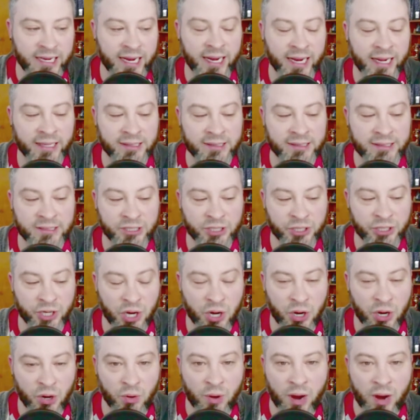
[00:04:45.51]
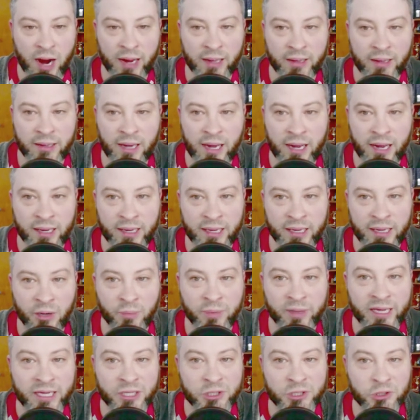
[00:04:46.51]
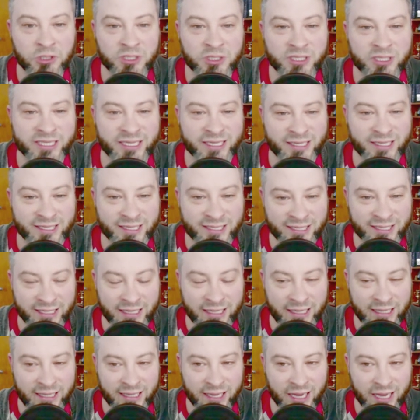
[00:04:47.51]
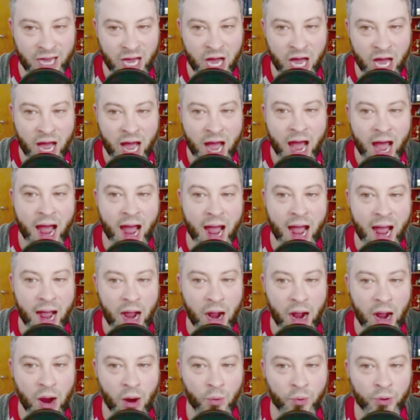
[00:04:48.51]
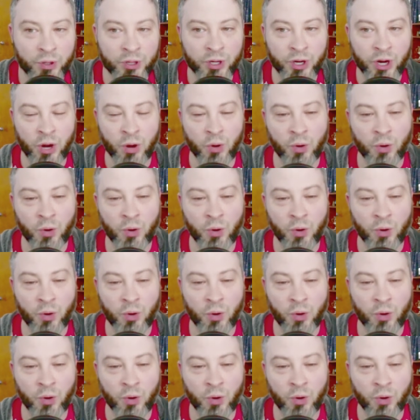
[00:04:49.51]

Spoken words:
And, you know, I it'll be interesting to see how Vera